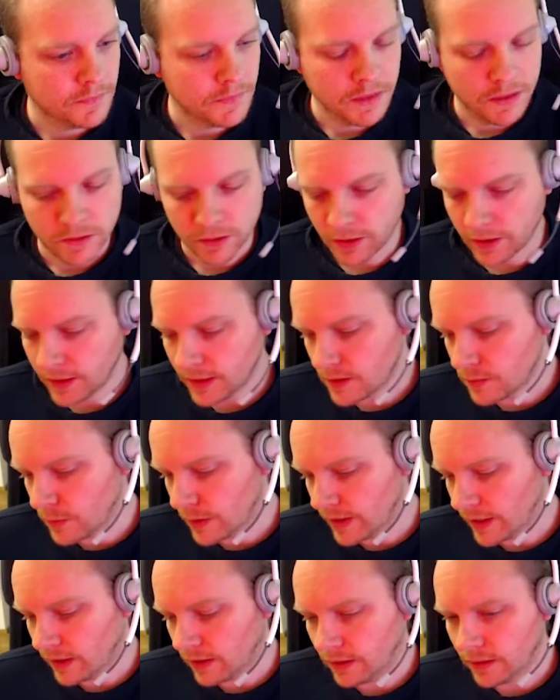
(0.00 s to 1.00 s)
So I guess we
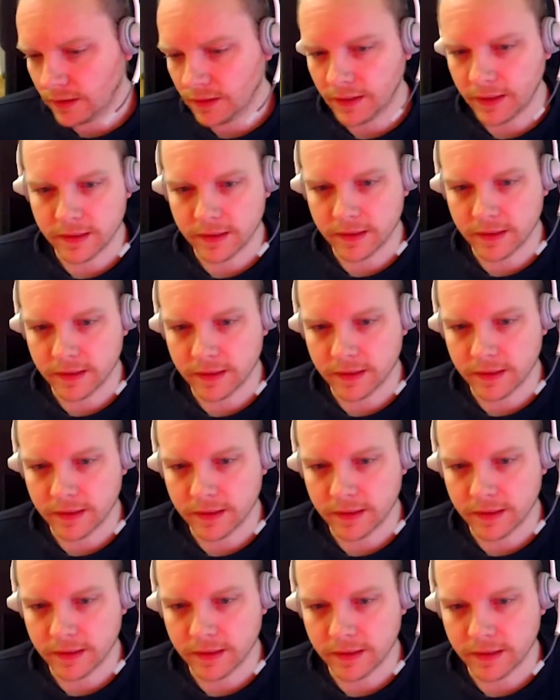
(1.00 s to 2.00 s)
can get started.
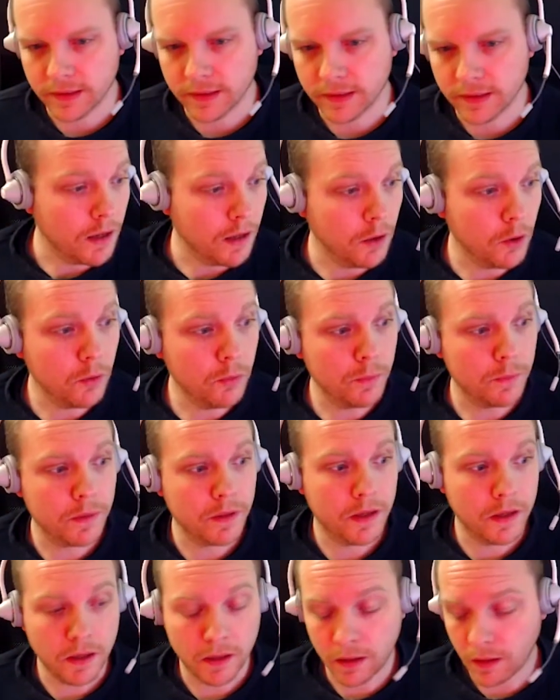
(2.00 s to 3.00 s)
Hello,
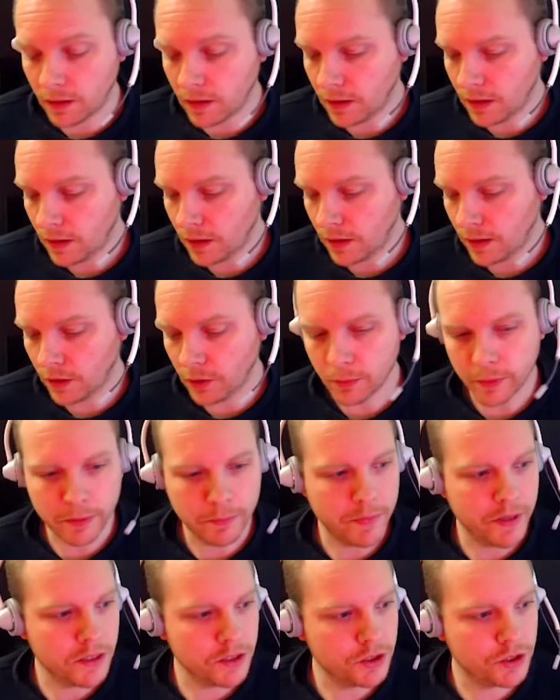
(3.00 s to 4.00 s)
and thank you very
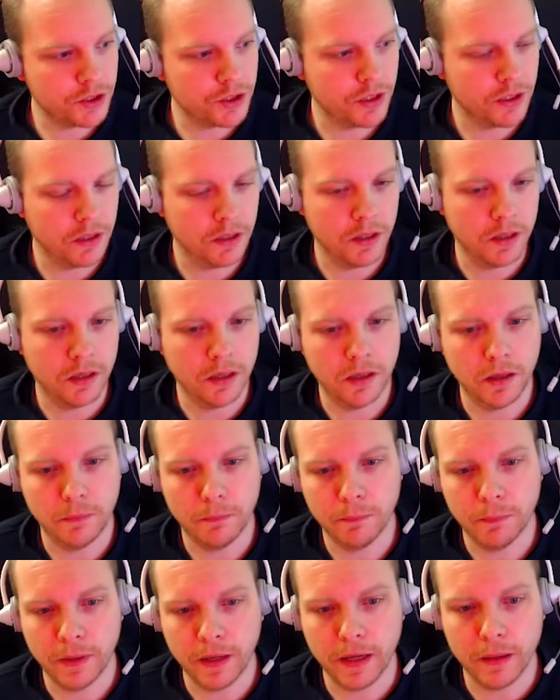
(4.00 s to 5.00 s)
much.
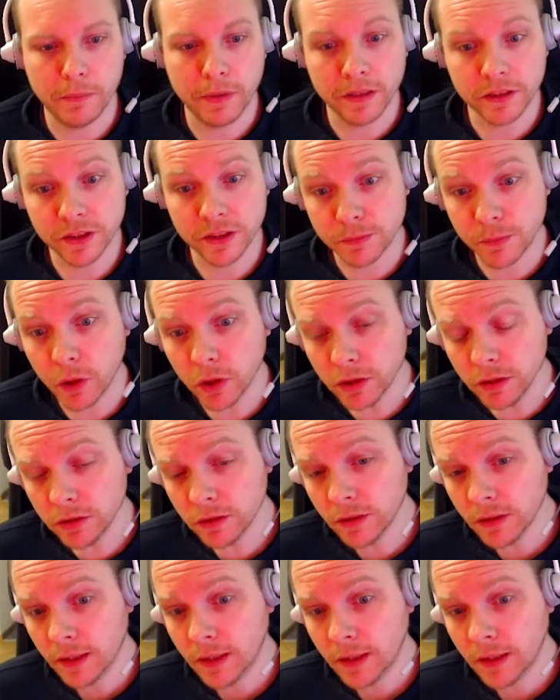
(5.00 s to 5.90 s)
I'm Andres Bott.